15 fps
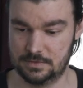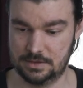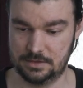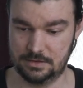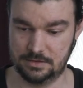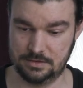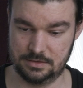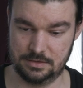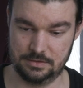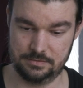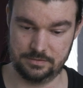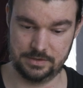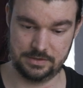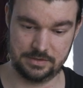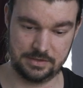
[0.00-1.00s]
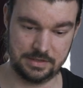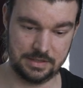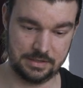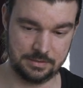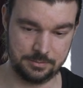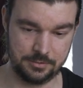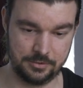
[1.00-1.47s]
Let's see if it's
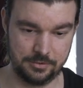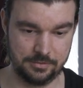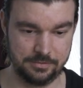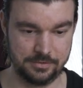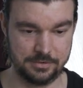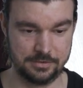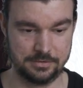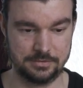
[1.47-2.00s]
cat approved.